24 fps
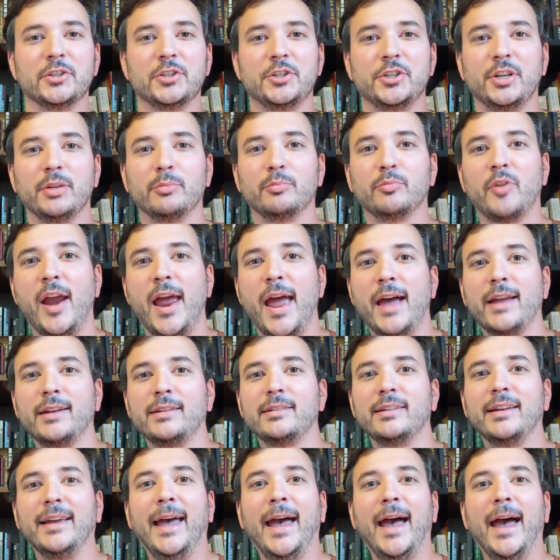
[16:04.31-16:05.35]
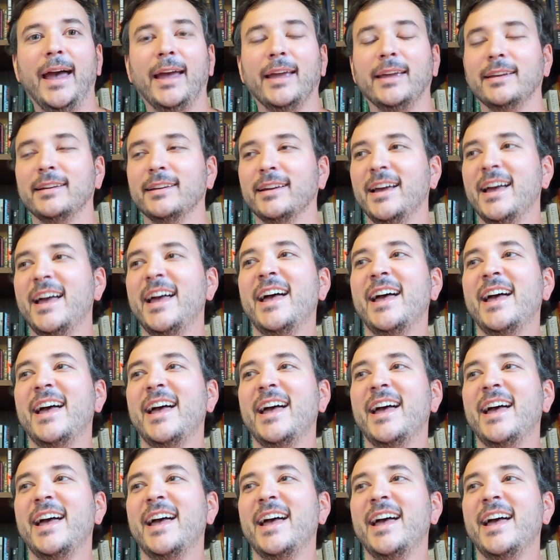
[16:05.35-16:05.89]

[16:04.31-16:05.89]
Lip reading: gym rat guy.